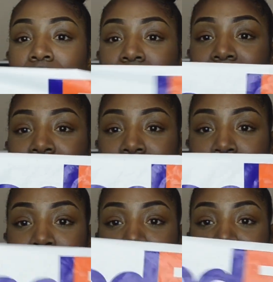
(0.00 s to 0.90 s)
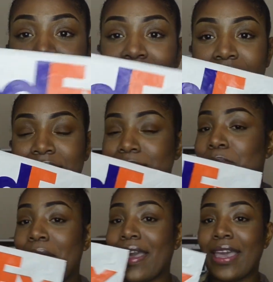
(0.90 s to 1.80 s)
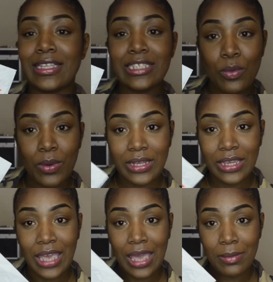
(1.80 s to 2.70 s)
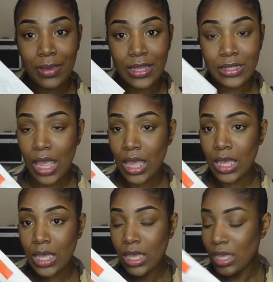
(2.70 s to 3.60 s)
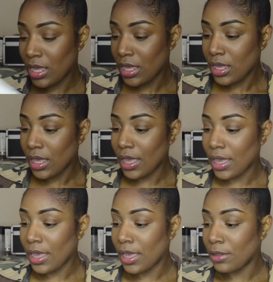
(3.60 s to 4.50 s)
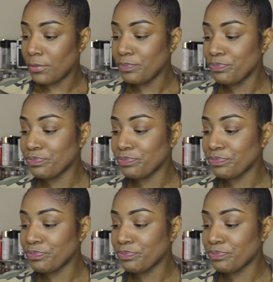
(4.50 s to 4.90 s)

FedEx package where they came in, and